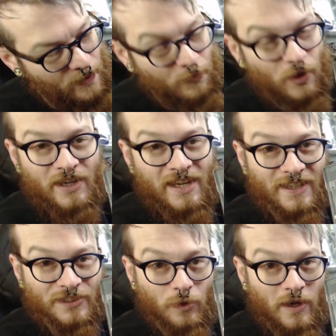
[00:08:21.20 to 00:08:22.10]
monkey
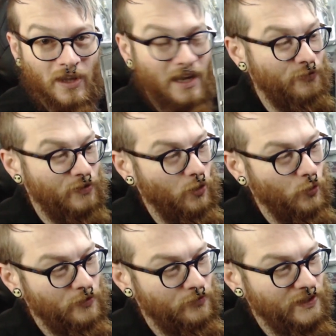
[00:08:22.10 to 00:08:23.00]
as well. I've got
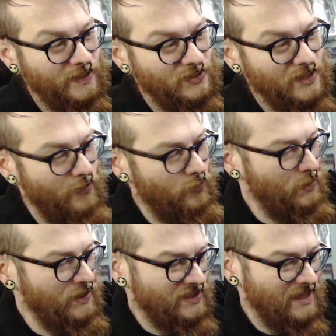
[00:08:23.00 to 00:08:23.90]
one of these, and
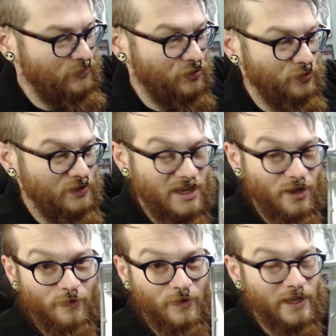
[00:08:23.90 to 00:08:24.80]
everybody is absolutely
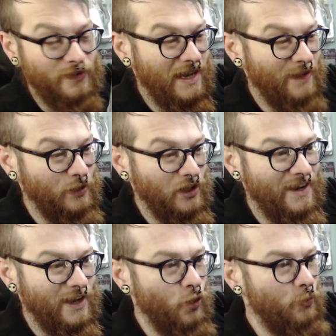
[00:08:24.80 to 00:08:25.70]
terrified of it. I'm glad. I
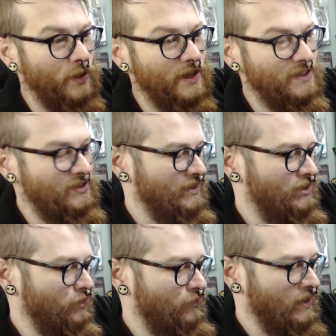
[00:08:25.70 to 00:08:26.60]
hope we're going to see
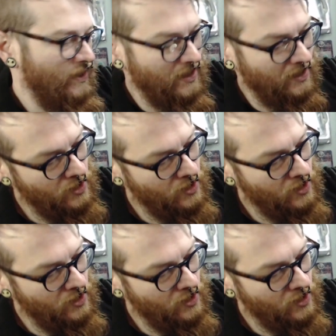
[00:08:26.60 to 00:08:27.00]
stuff like that.